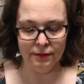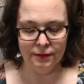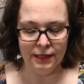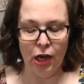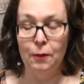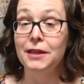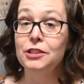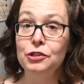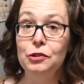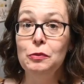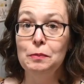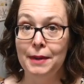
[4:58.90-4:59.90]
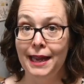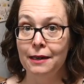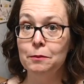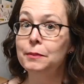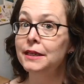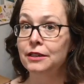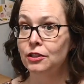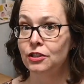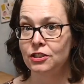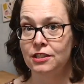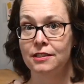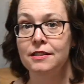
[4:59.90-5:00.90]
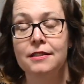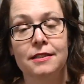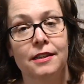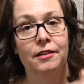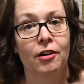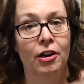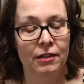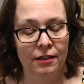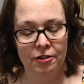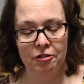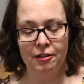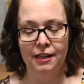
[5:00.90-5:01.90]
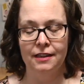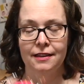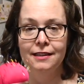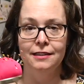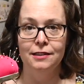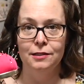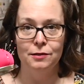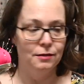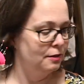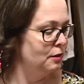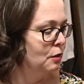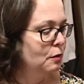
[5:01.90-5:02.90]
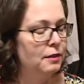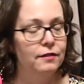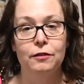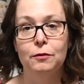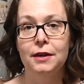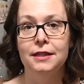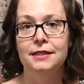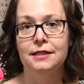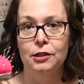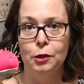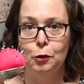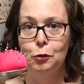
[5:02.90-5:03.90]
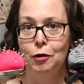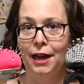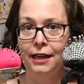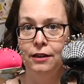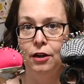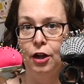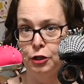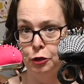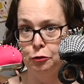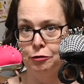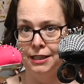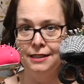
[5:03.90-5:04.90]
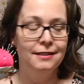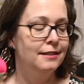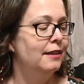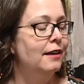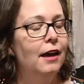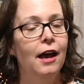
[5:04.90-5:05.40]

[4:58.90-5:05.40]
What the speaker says: Now my two main pin cushions are literally these two different ones that go right on your wrist.